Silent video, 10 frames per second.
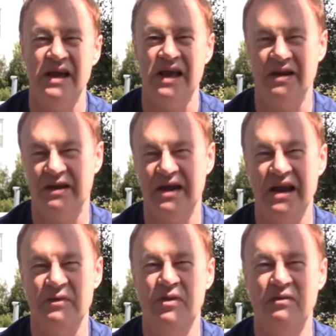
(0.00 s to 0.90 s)
and kind
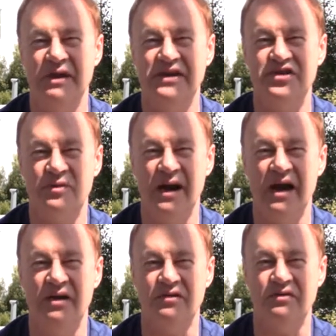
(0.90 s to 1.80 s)
of won't let you
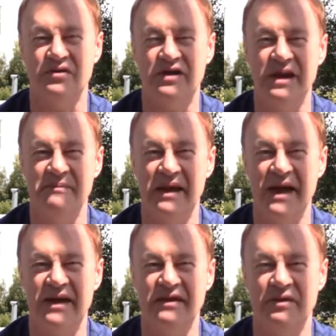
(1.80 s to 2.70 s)
out, or you come
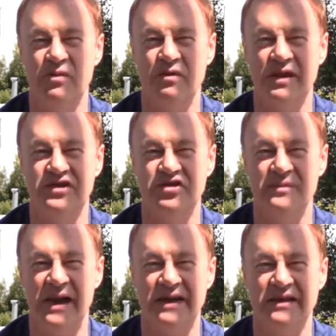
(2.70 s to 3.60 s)
back and they won't let you
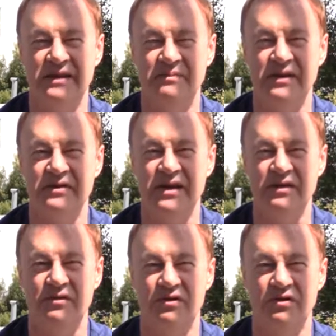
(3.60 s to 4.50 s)
back in the
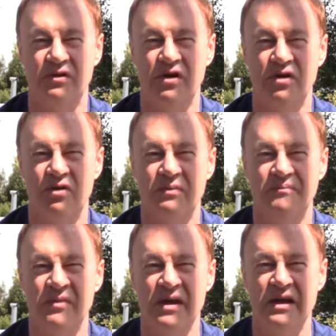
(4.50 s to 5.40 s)
building or your home,
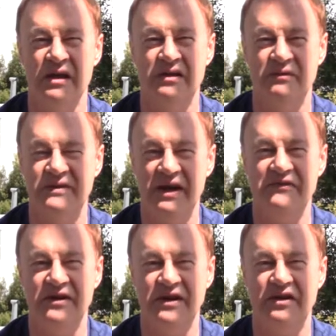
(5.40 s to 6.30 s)

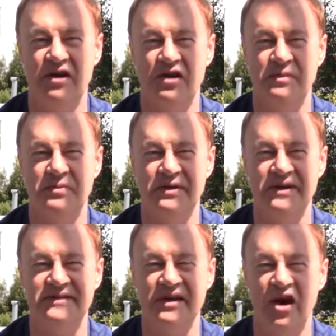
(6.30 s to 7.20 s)
definitely call the
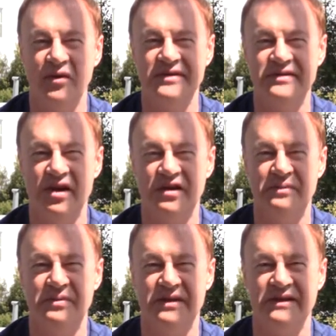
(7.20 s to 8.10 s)
police. Always call the
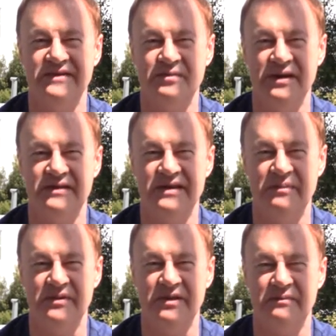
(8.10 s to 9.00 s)
police when it's
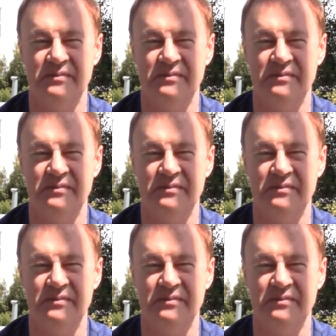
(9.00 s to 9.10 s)
something in